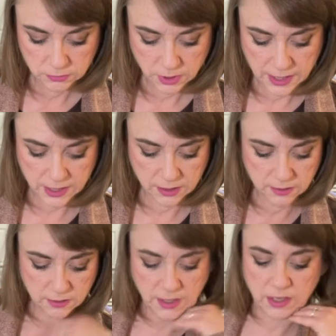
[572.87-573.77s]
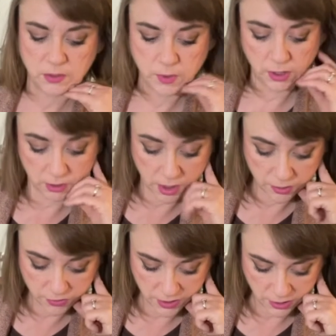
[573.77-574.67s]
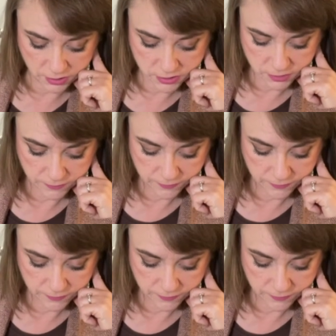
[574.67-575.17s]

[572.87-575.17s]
And that could be a lot of things.